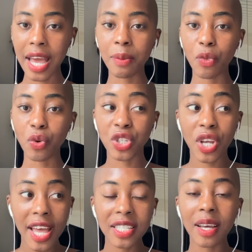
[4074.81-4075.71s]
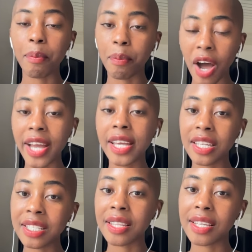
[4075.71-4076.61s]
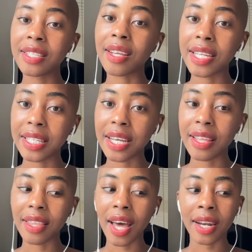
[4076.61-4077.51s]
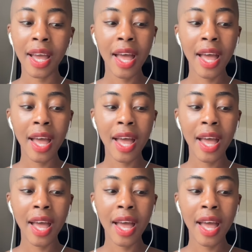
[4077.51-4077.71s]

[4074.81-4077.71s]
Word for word: anymore to end up buying into this idea that